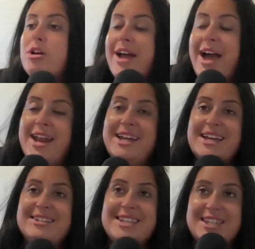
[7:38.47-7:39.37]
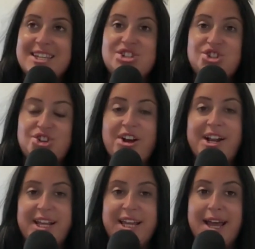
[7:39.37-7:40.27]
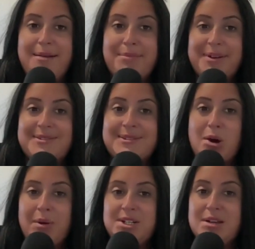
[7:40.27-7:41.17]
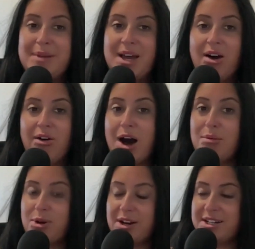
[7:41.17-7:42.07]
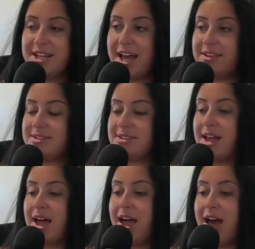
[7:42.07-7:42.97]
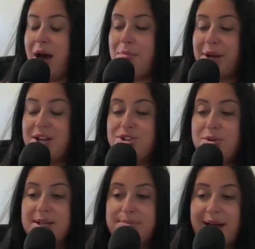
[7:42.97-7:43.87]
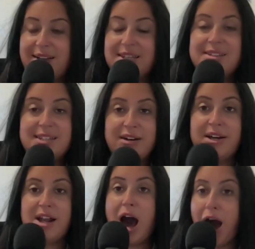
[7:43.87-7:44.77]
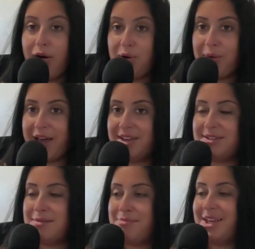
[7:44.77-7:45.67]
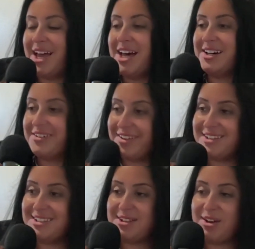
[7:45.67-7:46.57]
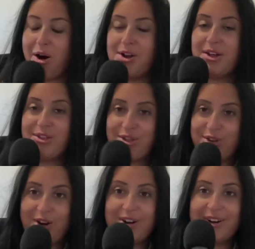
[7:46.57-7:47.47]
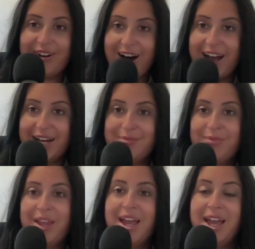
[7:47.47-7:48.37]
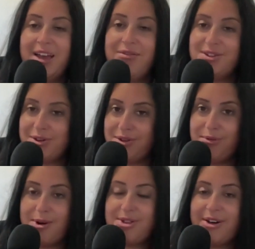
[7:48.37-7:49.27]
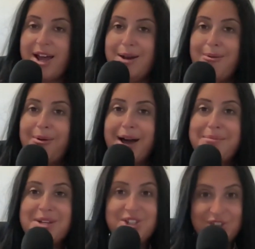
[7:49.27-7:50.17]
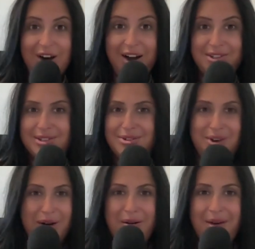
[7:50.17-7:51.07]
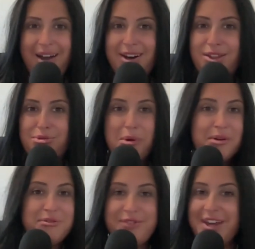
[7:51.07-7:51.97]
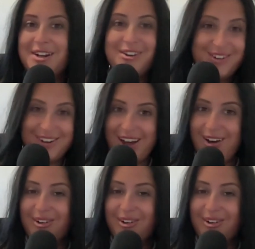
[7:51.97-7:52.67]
heading into this training camp is going to be a lot more intense. But I do expect Dylan Holloway to be at least on third line. If he's on the fourth line, will I be shocked? No. Am I going to throw a fit? No.